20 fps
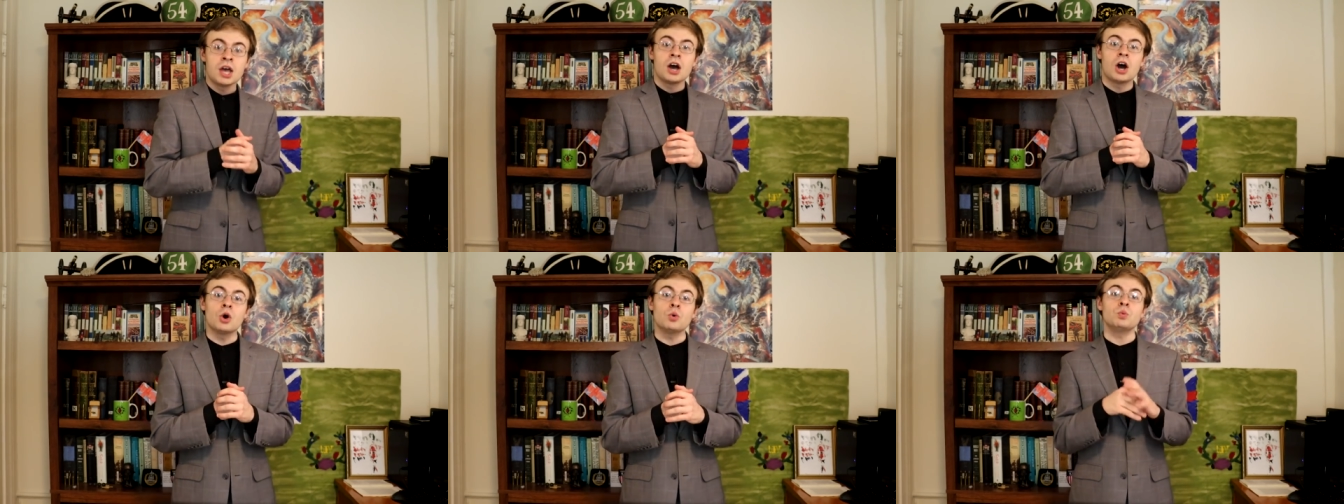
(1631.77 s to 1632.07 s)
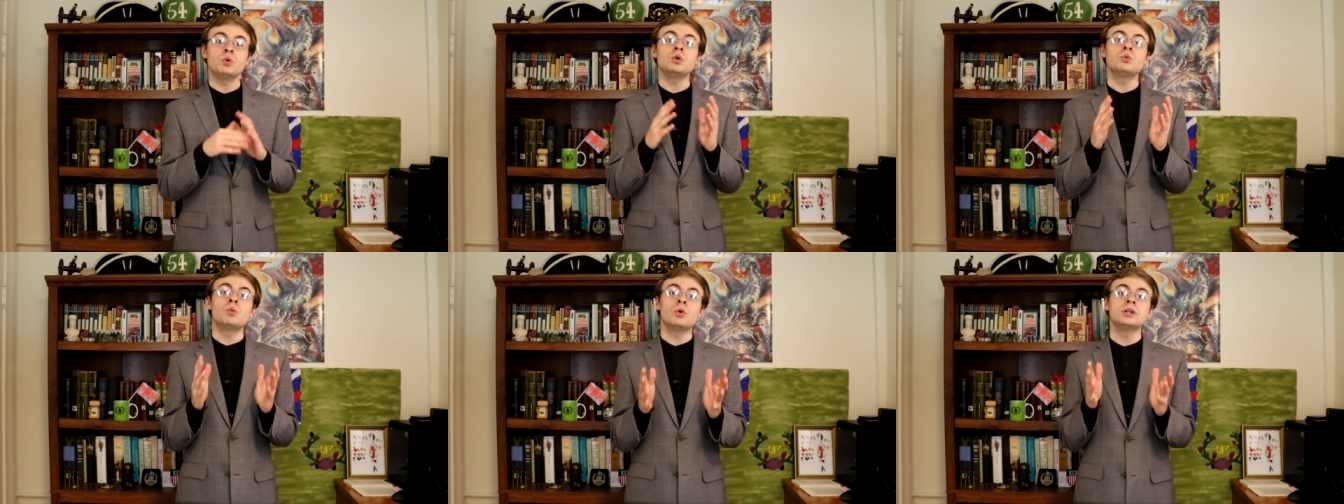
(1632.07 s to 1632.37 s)
uh,
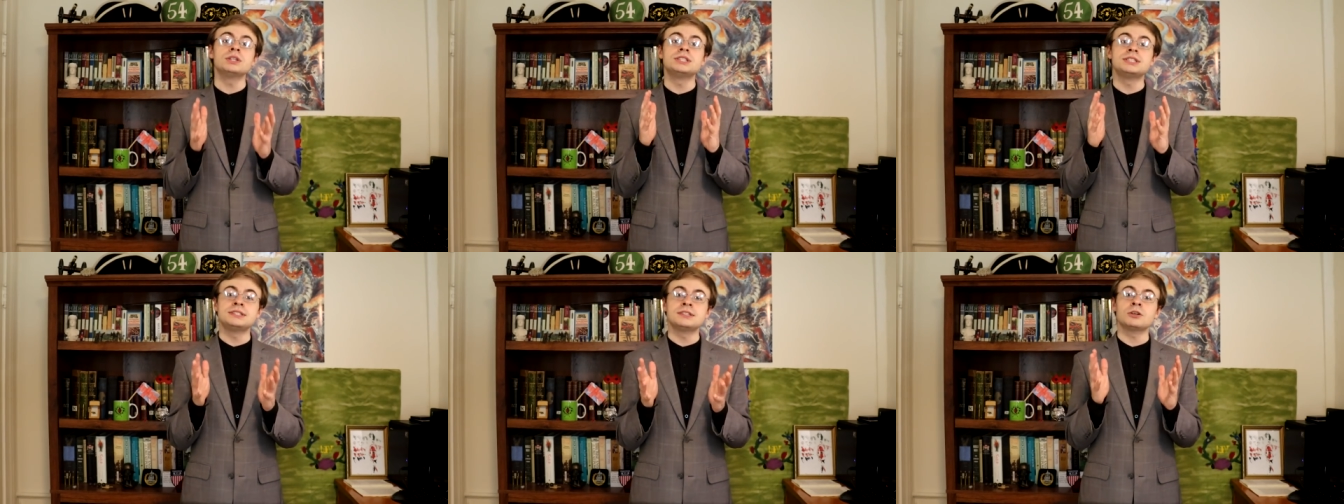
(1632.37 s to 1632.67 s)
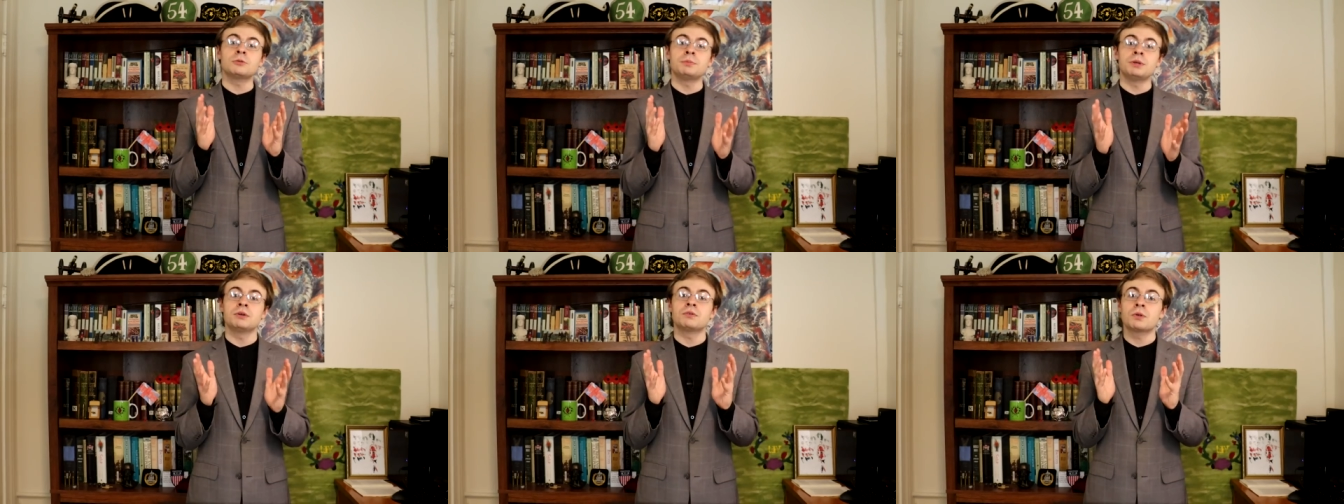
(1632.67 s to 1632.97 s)
we would
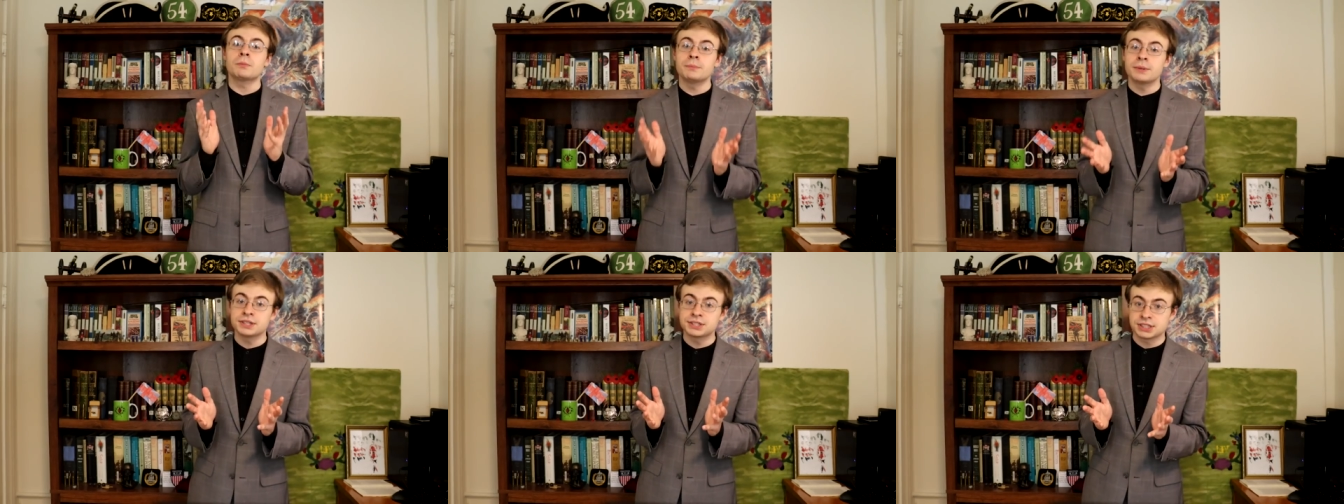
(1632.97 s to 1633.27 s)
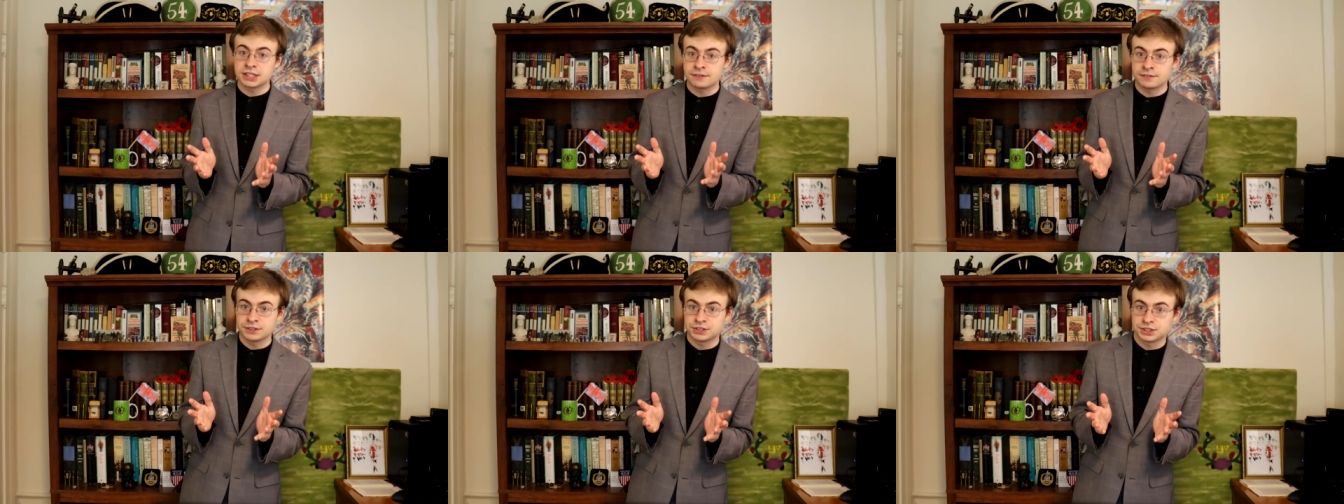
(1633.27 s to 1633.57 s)
still be remiss
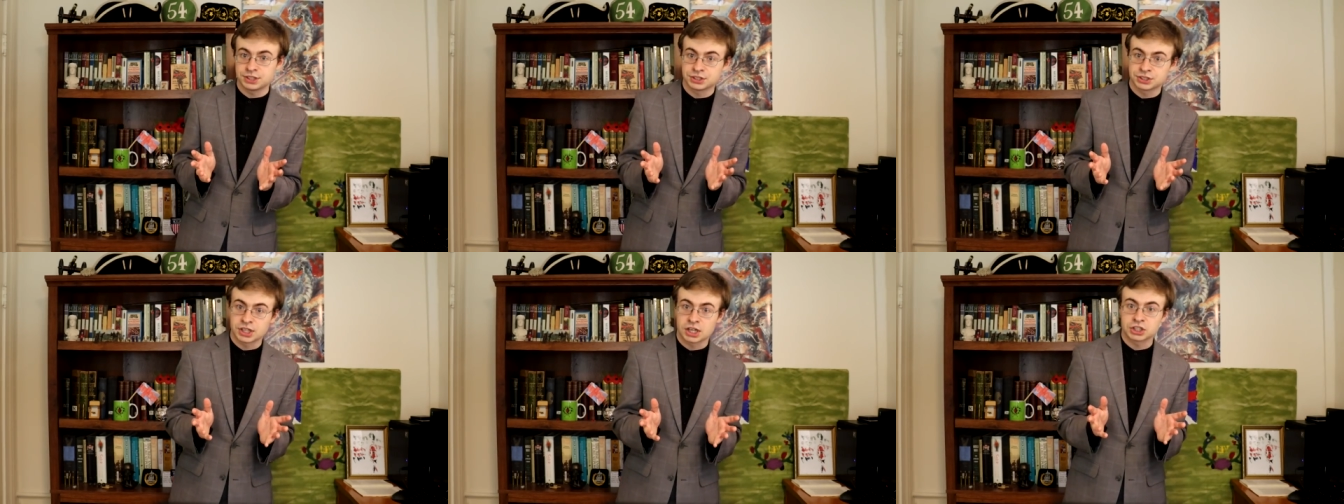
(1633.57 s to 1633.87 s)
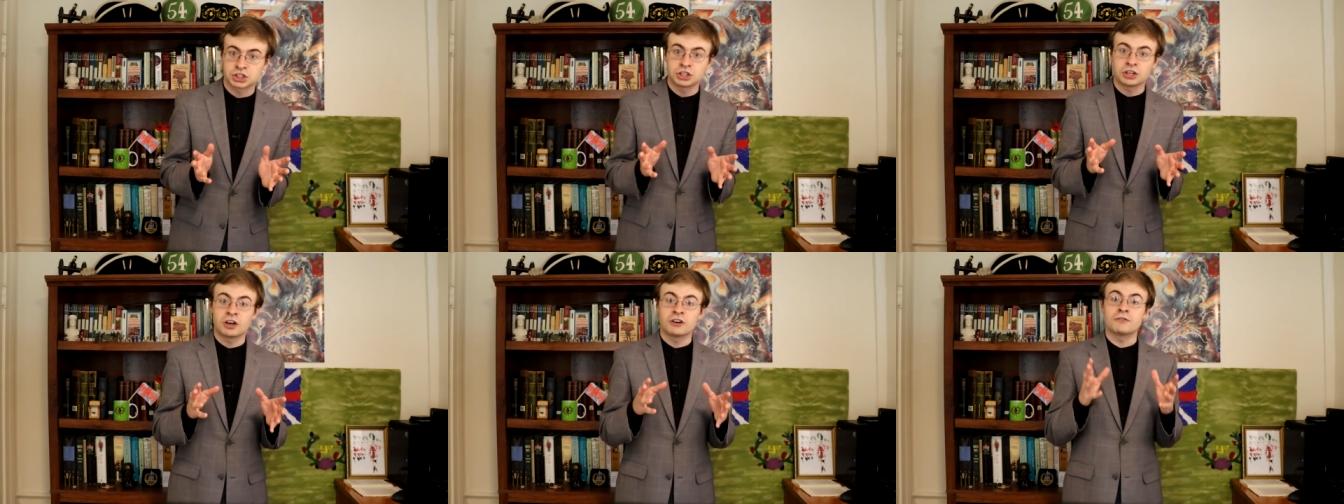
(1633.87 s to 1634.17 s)
in this
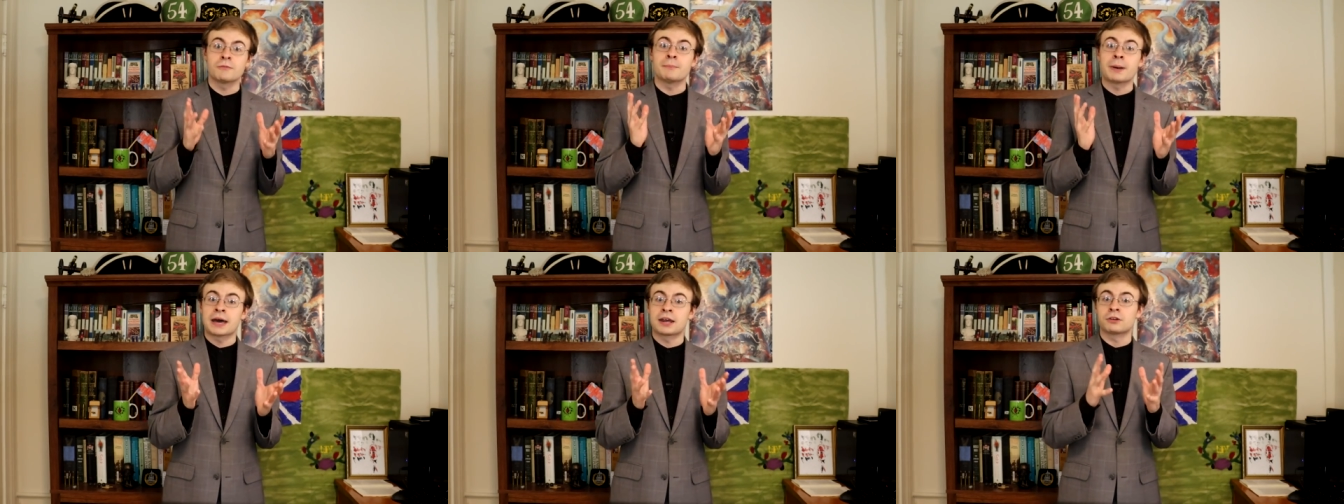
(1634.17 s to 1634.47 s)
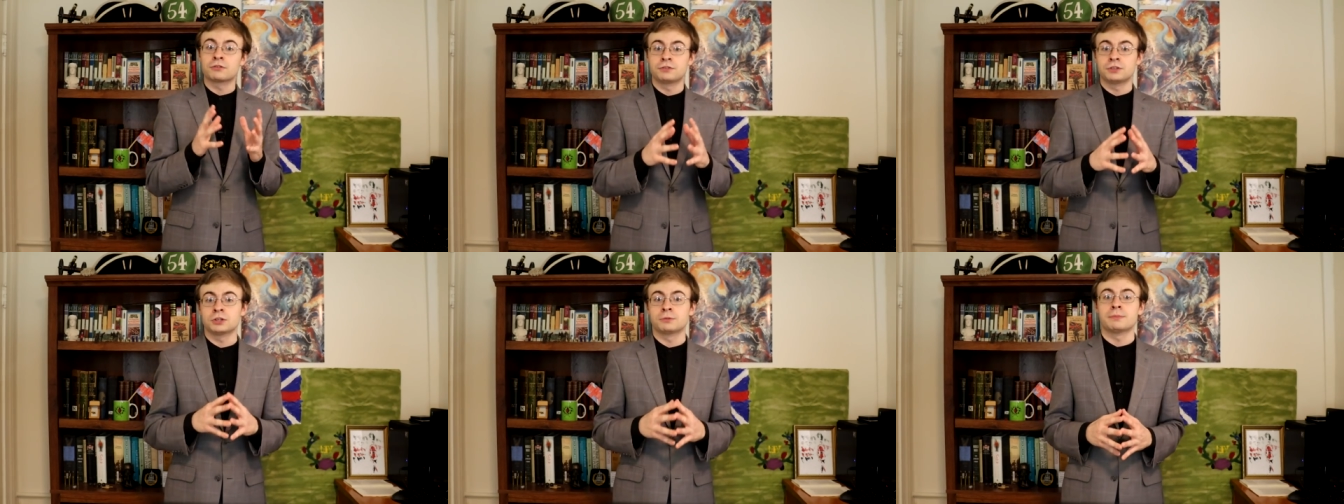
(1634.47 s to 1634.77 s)
discussion of
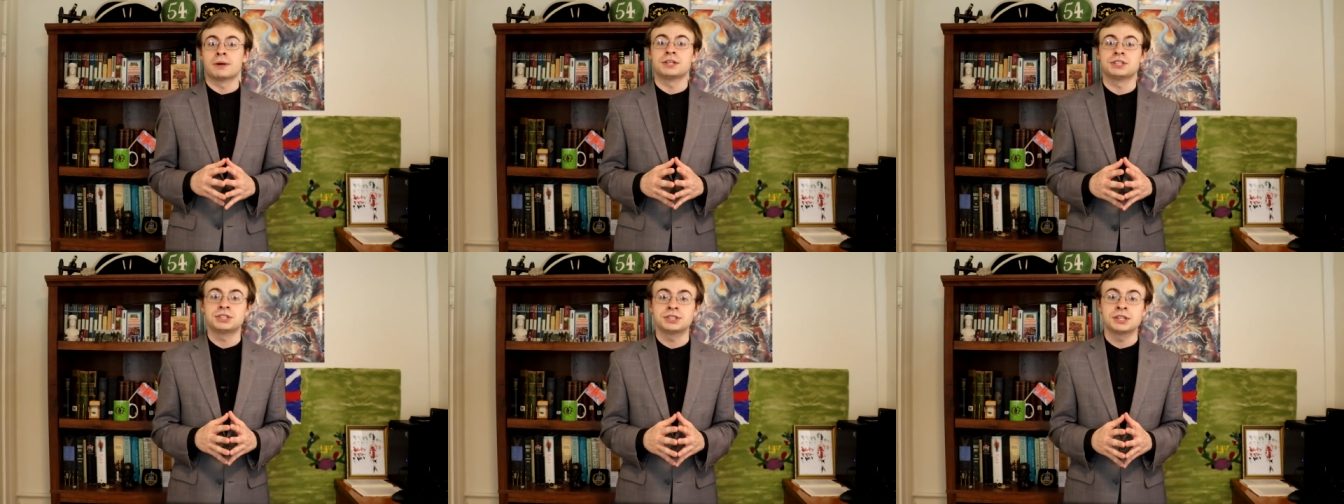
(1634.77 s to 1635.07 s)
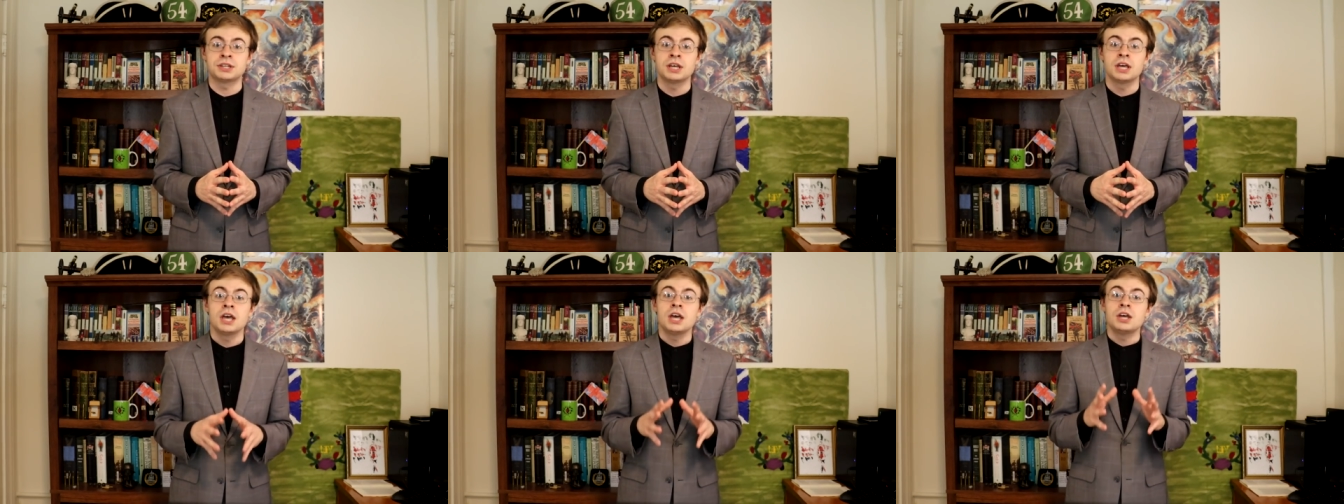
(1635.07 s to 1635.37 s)
battlefield medicine